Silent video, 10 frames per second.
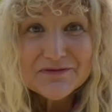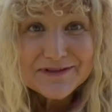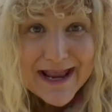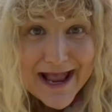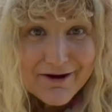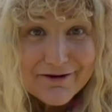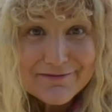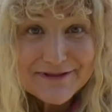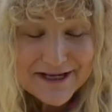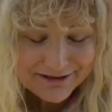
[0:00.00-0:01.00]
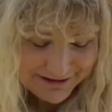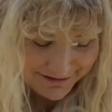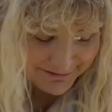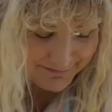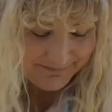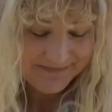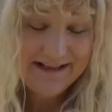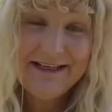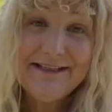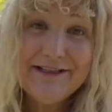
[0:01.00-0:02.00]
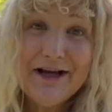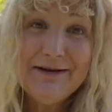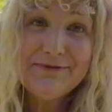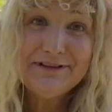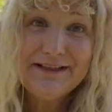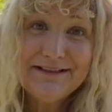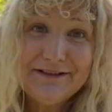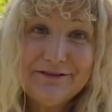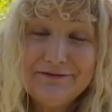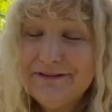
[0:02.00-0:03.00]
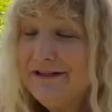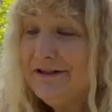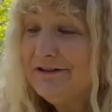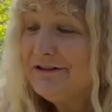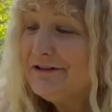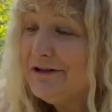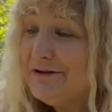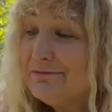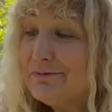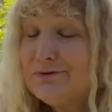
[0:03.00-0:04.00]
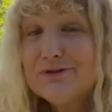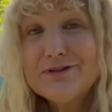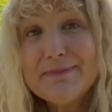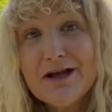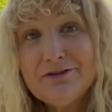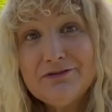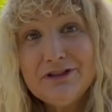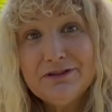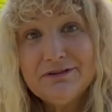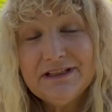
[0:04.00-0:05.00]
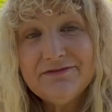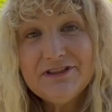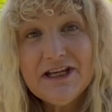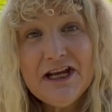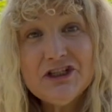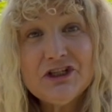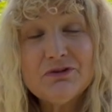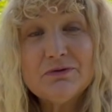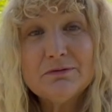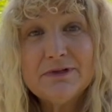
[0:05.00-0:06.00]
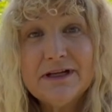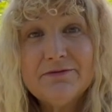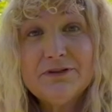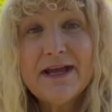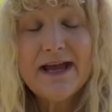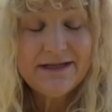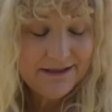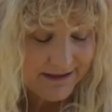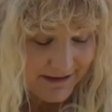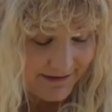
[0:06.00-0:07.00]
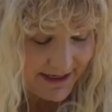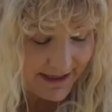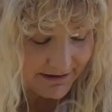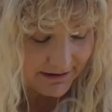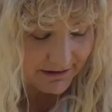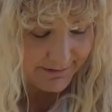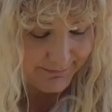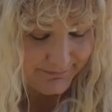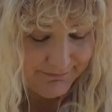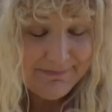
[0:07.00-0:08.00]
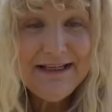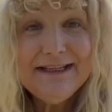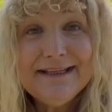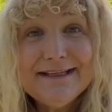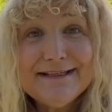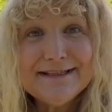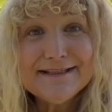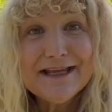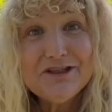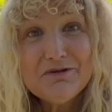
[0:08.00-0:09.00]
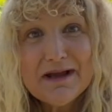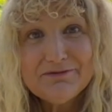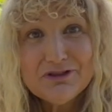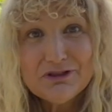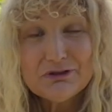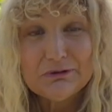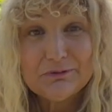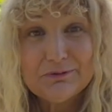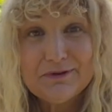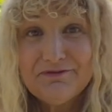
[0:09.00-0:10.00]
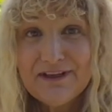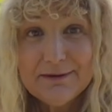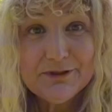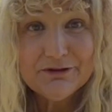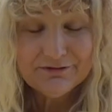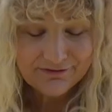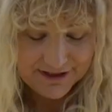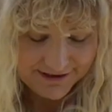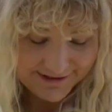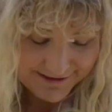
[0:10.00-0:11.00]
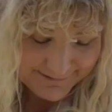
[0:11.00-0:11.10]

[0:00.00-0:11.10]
now I'm telling you, it's time to lay down the rules about you know the invitation or whatever that that um, meeting is that you have to do with family or friends.